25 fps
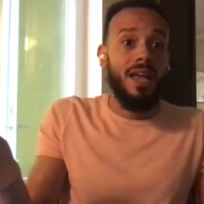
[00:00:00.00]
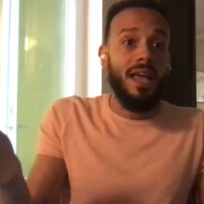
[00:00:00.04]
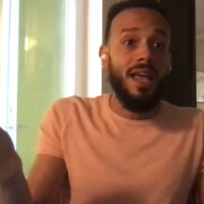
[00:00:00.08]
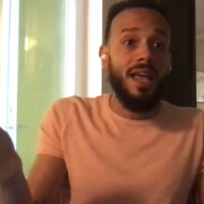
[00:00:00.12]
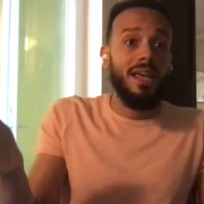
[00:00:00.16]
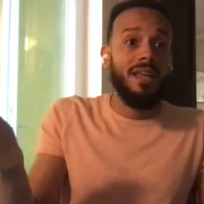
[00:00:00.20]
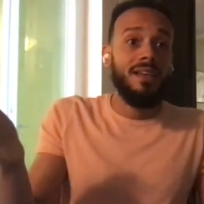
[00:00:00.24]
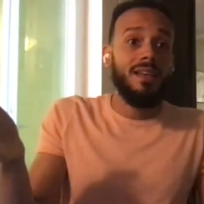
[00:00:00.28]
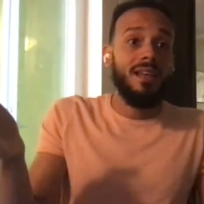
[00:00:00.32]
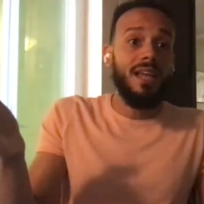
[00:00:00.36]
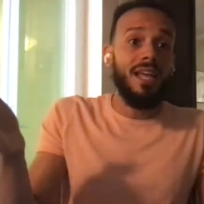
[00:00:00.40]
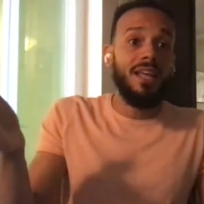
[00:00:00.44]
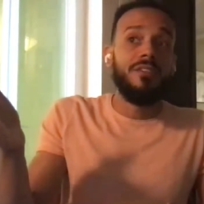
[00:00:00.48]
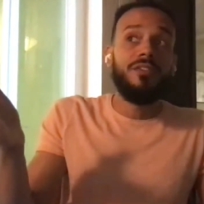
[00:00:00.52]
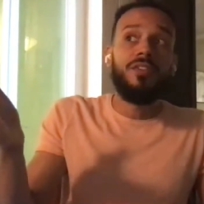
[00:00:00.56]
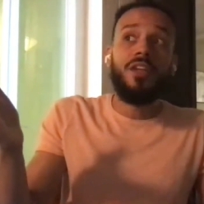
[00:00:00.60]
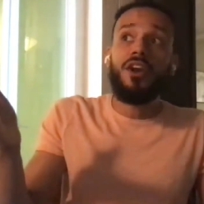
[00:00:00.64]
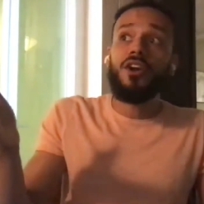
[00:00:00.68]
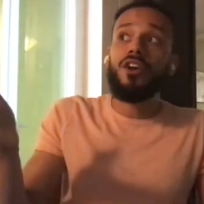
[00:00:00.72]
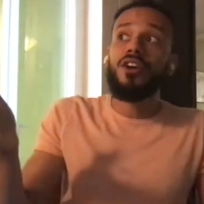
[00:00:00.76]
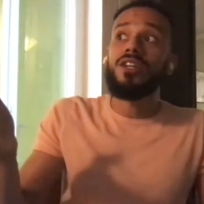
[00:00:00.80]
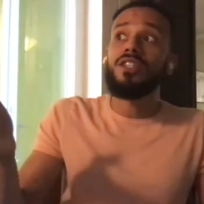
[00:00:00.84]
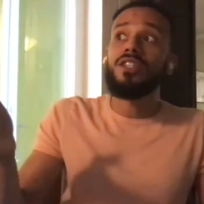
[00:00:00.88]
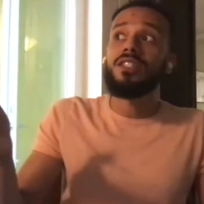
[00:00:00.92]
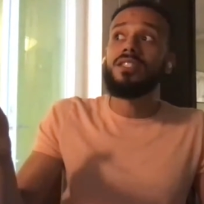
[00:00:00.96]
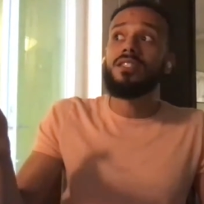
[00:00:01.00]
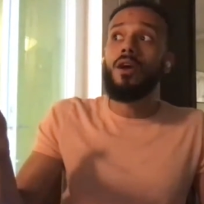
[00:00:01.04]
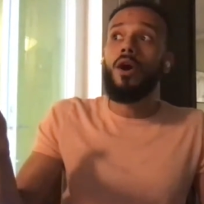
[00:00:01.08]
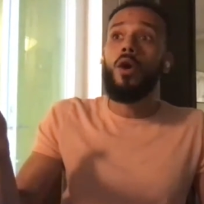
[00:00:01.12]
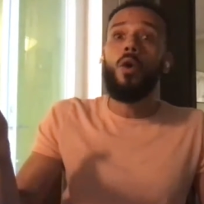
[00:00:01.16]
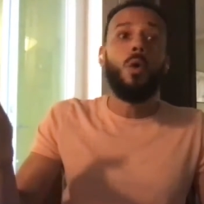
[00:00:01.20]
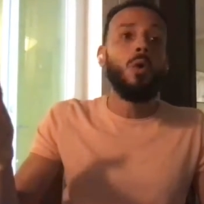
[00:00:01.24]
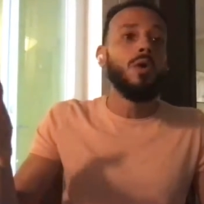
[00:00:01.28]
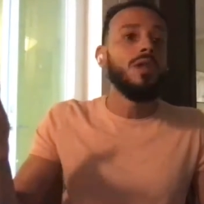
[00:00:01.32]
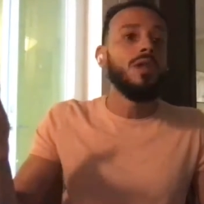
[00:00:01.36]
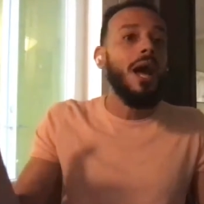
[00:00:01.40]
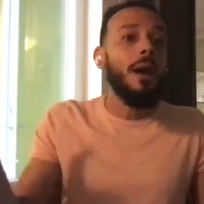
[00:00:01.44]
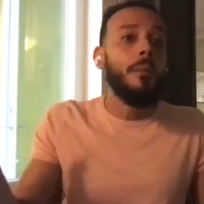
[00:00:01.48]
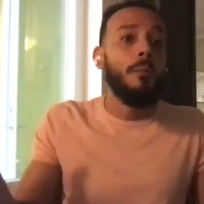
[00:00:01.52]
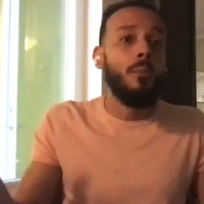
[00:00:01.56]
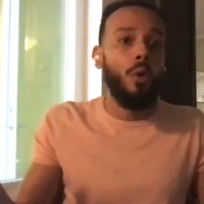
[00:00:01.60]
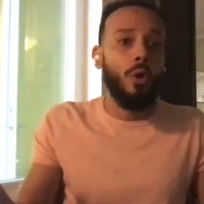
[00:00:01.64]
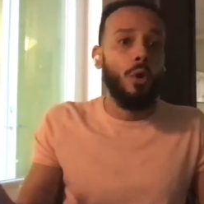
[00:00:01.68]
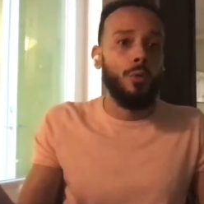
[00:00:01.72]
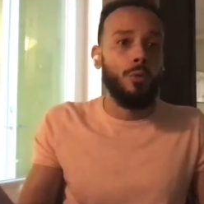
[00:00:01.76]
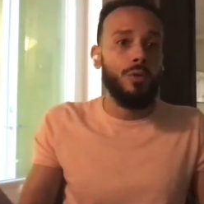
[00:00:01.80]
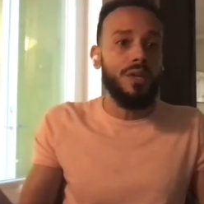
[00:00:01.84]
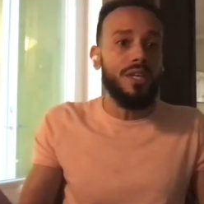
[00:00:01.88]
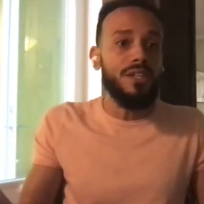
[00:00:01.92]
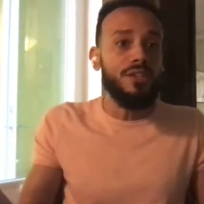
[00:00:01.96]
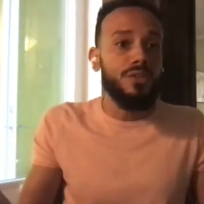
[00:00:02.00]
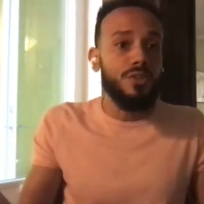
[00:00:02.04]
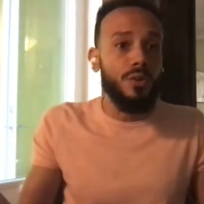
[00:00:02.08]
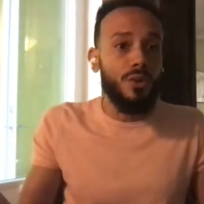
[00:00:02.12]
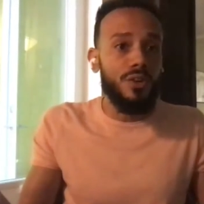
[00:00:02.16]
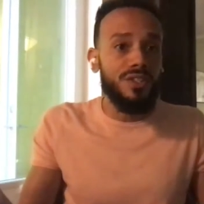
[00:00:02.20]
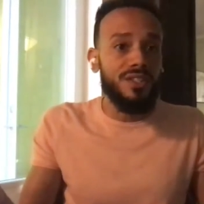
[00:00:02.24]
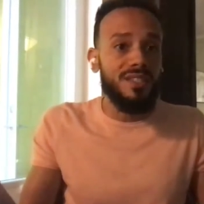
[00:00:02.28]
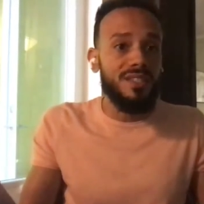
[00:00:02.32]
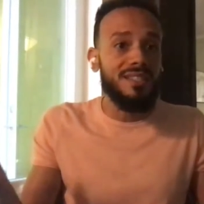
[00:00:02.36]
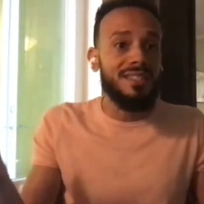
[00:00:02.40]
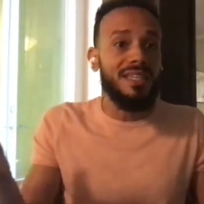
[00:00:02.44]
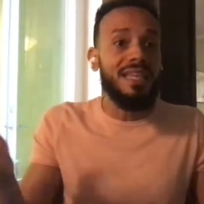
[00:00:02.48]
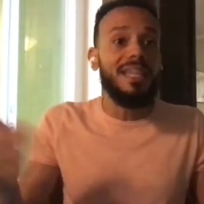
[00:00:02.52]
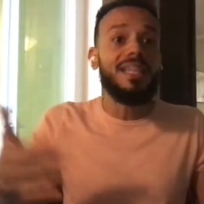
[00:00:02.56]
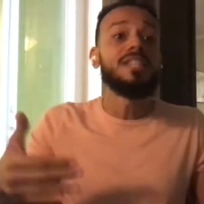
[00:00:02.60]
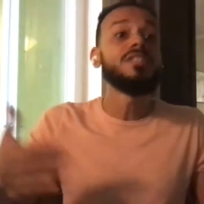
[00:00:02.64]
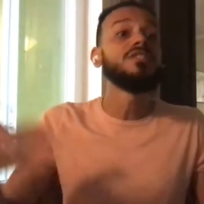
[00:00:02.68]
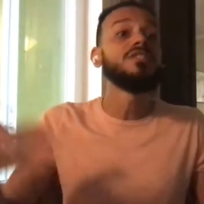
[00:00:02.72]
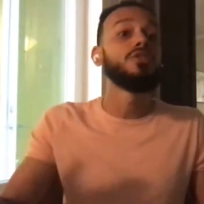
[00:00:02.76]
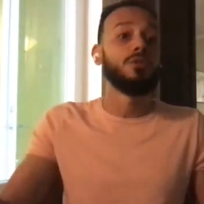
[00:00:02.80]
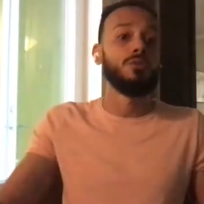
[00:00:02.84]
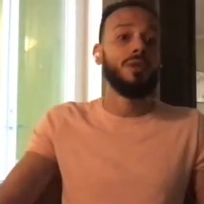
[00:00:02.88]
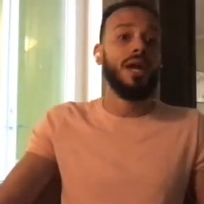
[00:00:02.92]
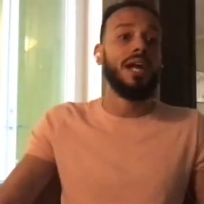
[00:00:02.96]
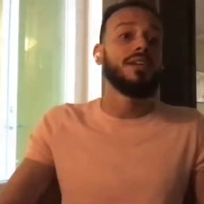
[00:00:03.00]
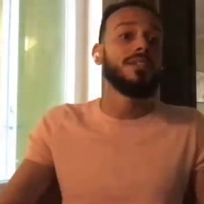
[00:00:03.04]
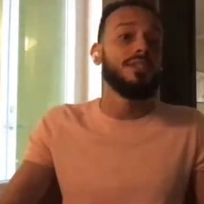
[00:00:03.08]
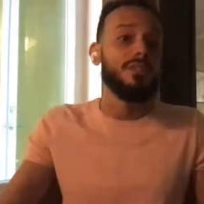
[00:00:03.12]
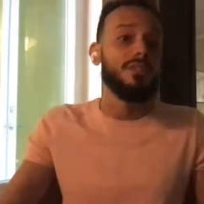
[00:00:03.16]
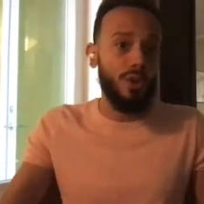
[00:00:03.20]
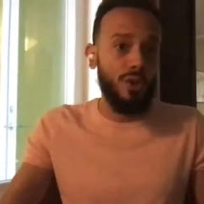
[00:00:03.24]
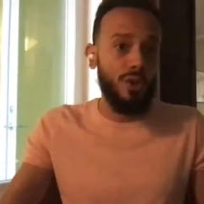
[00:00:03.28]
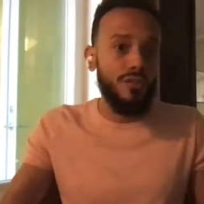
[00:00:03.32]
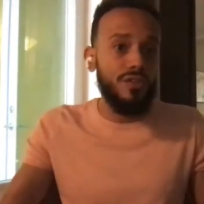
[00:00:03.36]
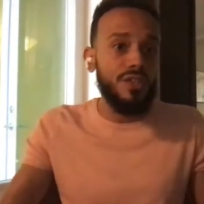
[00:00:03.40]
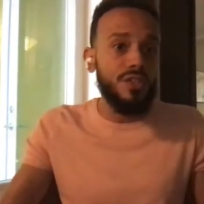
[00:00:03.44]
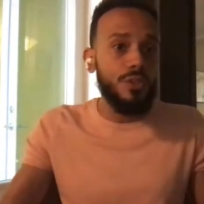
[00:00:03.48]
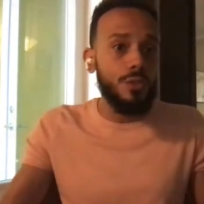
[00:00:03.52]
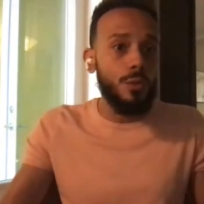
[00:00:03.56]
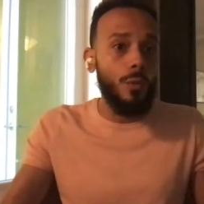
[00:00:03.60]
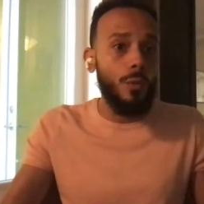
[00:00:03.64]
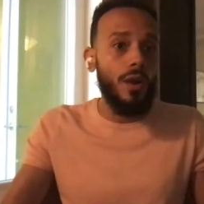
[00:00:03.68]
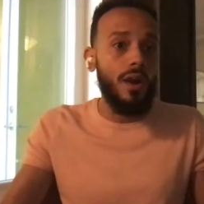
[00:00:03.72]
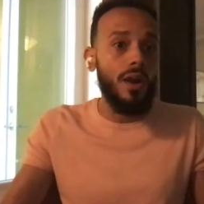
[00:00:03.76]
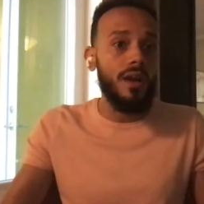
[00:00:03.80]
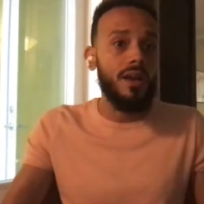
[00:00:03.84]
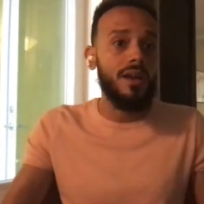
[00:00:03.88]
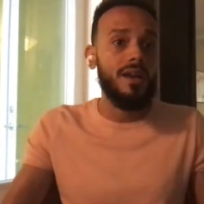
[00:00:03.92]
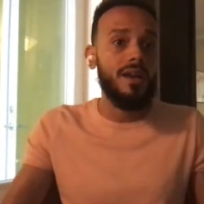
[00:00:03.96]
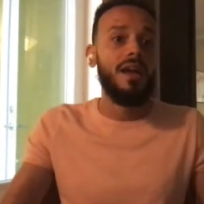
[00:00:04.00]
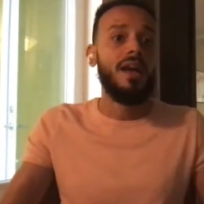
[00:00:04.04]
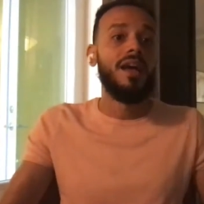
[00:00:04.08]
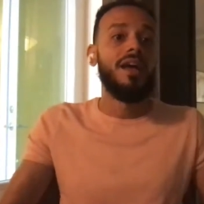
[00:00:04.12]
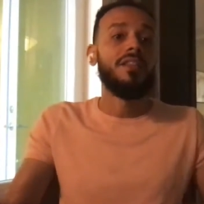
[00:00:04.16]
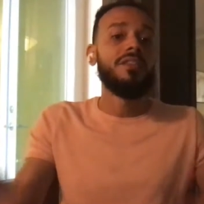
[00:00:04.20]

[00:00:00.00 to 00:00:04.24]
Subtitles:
And there is a whole lot more resources in direct service work